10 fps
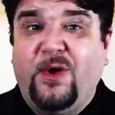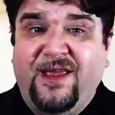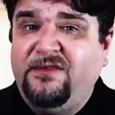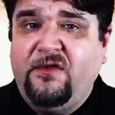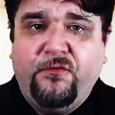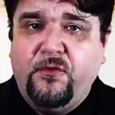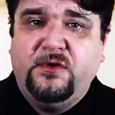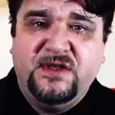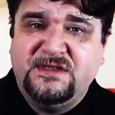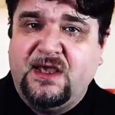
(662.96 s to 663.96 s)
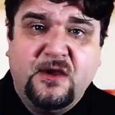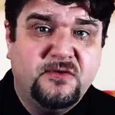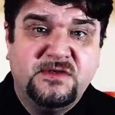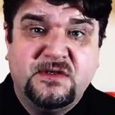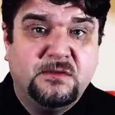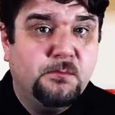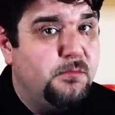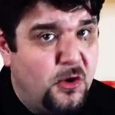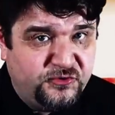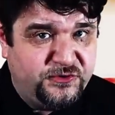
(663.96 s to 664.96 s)
twenty to thirty seconds at
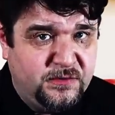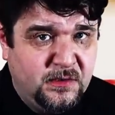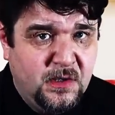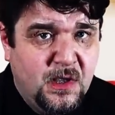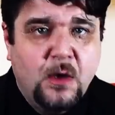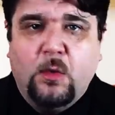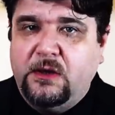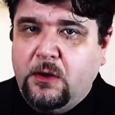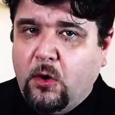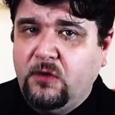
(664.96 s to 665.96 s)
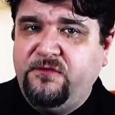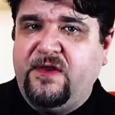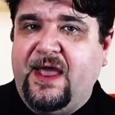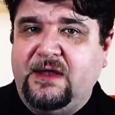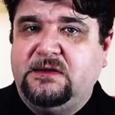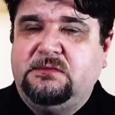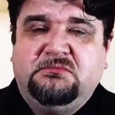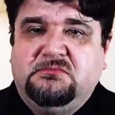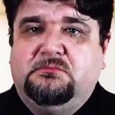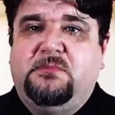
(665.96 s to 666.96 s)
most, while the whole flight
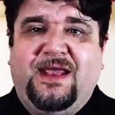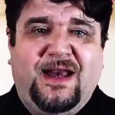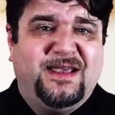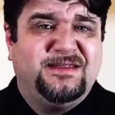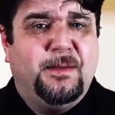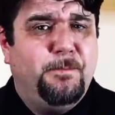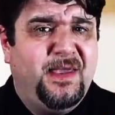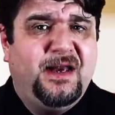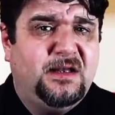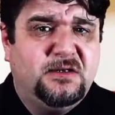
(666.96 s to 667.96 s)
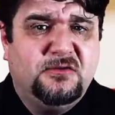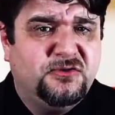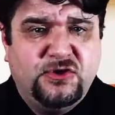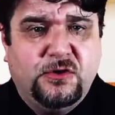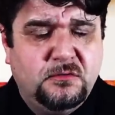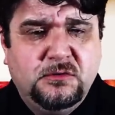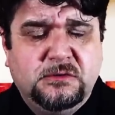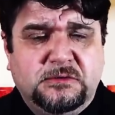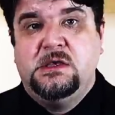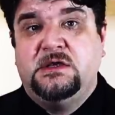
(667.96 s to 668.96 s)
may last a minute or so,
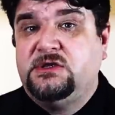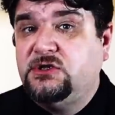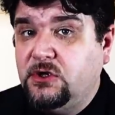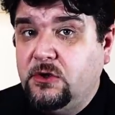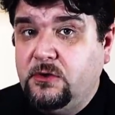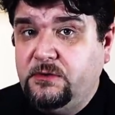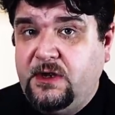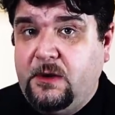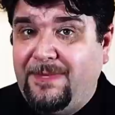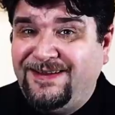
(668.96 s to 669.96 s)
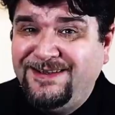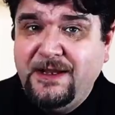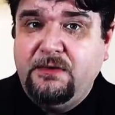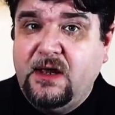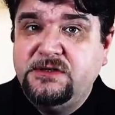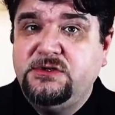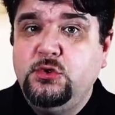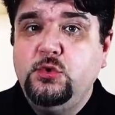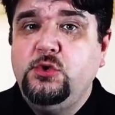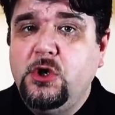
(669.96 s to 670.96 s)
so their materials
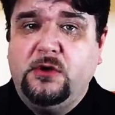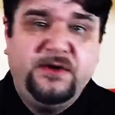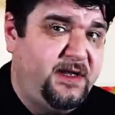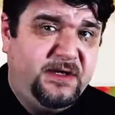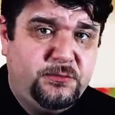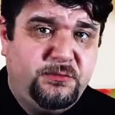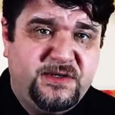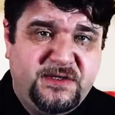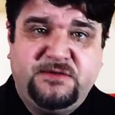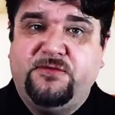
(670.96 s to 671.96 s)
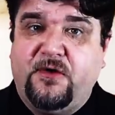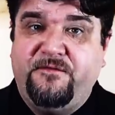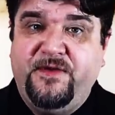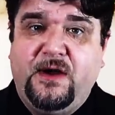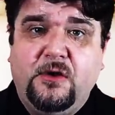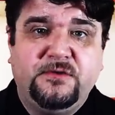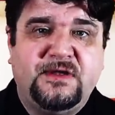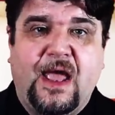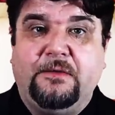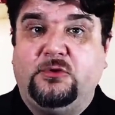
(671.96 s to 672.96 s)
do not need to resist for a very long
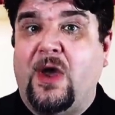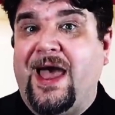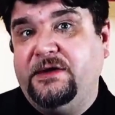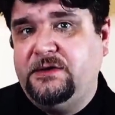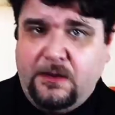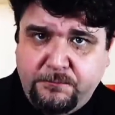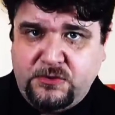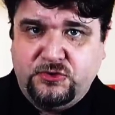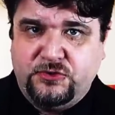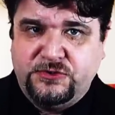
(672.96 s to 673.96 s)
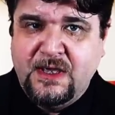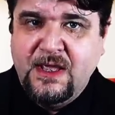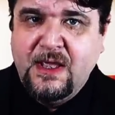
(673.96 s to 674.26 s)
time to high temperatures.